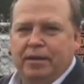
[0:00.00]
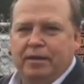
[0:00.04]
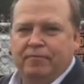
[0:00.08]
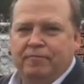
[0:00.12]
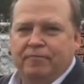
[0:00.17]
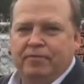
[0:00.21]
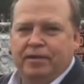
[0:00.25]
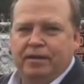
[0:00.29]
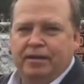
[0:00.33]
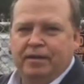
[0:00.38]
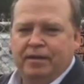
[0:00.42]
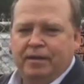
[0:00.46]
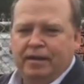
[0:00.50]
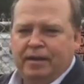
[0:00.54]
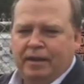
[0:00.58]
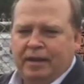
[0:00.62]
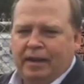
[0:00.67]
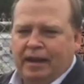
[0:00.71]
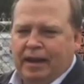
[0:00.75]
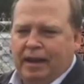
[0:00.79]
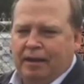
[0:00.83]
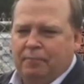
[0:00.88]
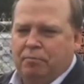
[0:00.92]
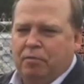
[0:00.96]
benefit
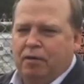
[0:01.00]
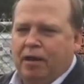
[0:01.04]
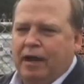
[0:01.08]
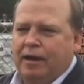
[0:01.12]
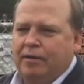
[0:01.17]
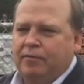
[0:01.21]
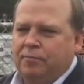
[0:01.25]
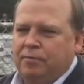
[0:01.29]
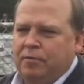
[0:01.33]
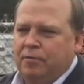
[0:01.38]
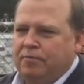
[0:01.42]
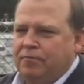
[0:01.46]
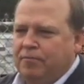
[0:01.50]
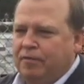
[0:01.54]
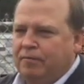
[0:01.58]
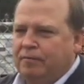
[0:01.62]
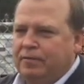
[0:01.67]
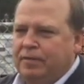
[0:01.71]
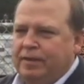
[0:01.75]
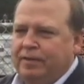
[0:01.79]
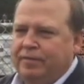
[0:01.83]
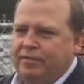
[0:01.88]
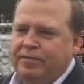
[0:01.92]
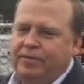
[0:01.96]
and prosper
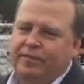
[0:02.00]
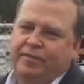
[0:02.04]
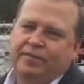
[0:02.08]
from these